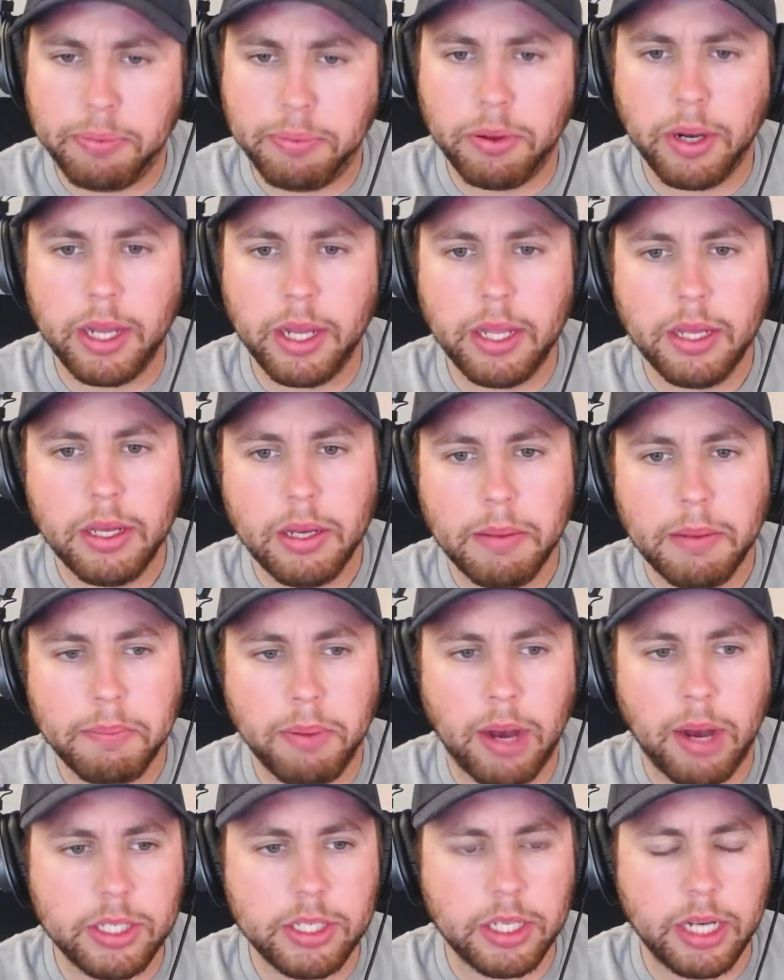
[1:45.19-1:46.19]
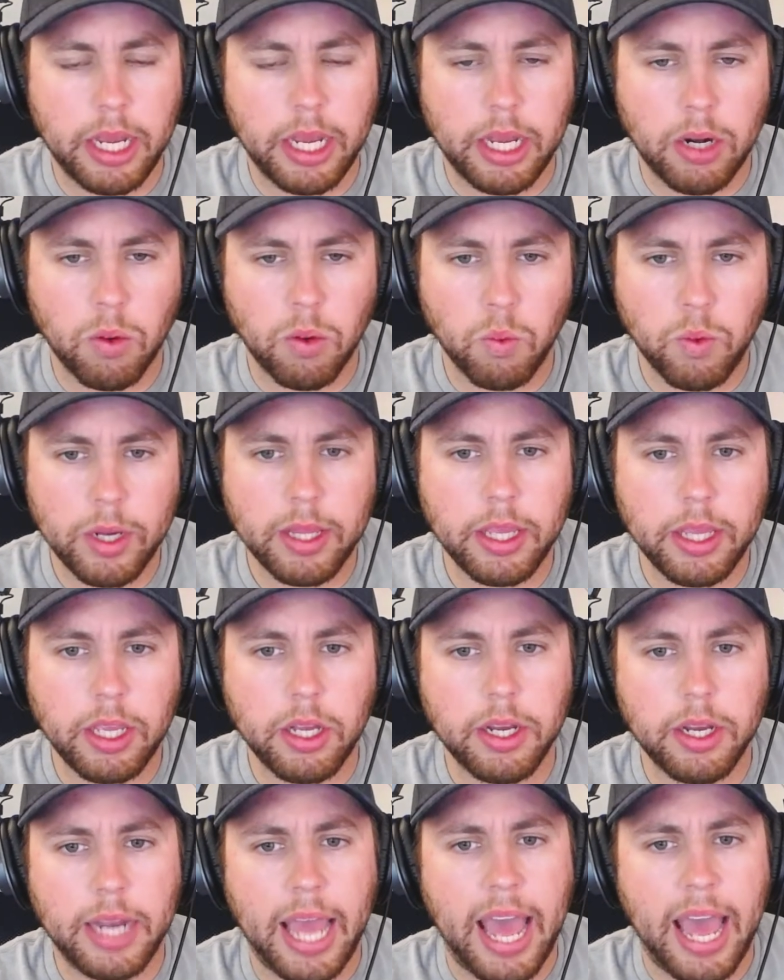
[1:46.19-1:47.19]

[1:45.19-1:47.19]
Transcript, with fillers: put Boston in a really good,